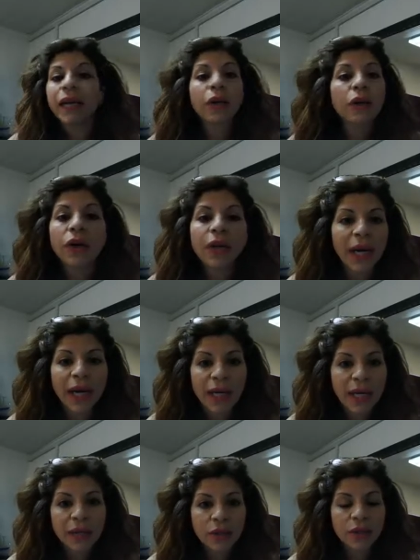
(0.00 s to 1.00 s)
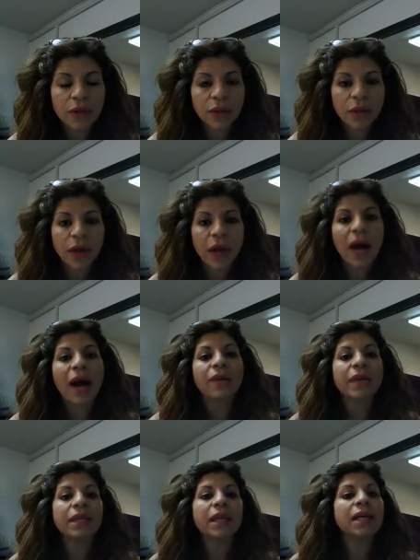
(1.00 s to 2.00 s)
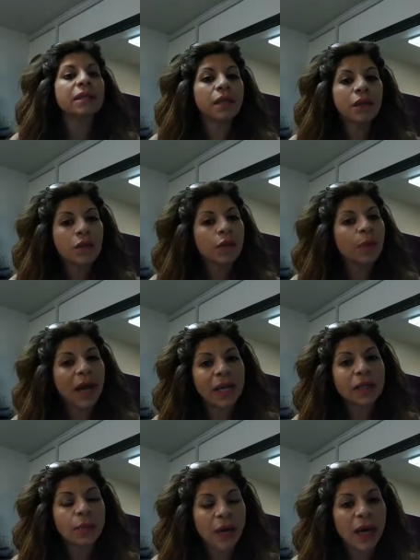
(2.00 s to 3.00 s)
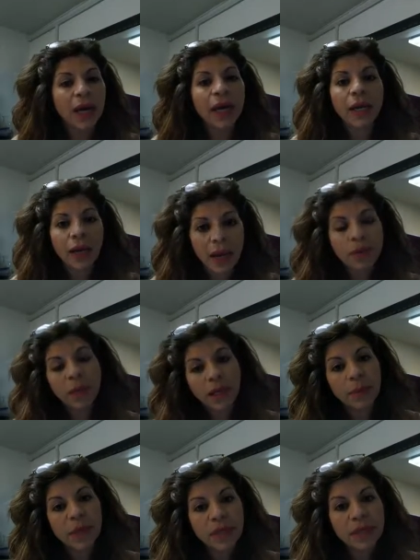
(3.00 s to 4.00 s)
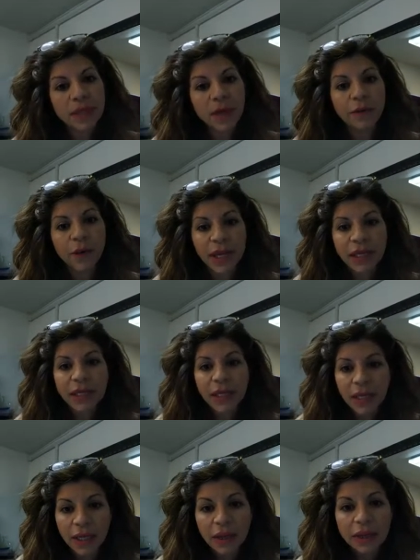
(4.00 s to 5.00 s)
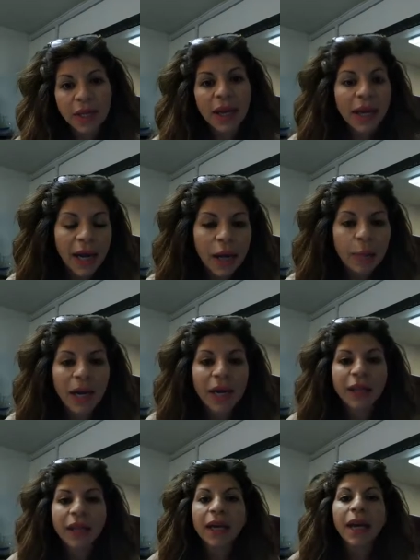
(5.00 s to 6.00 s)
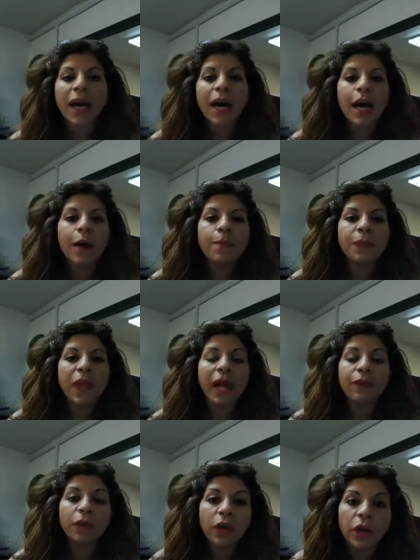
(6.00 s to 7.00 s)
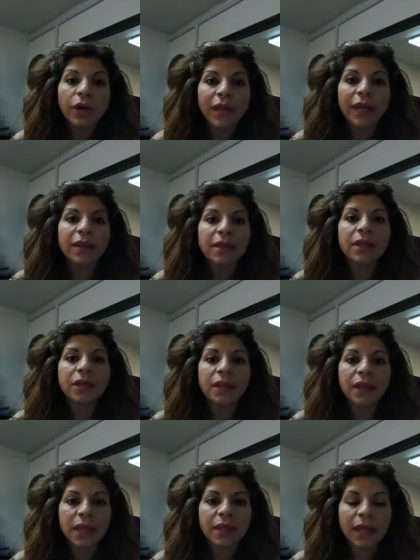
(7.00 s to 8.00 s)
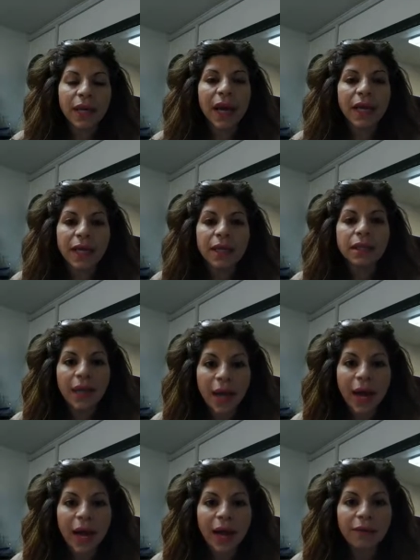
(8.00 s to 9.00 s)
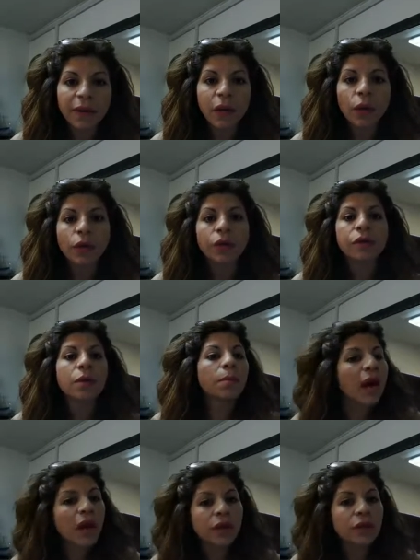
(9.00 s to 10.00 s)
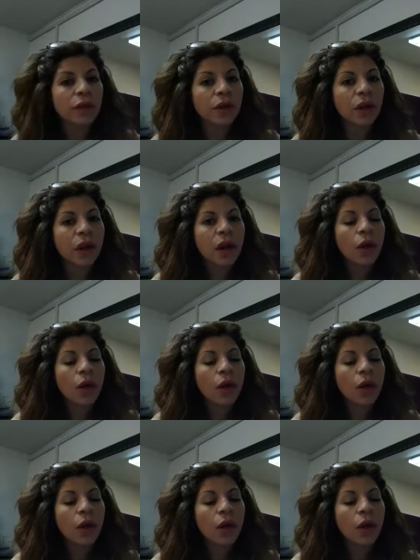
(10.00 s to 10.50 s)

I didn't know that I needed to. Obviously, as the years pass by, and I've been in business now for 18 years, hi Beth, um, I've learned that these are the things that I need to have in order to monitor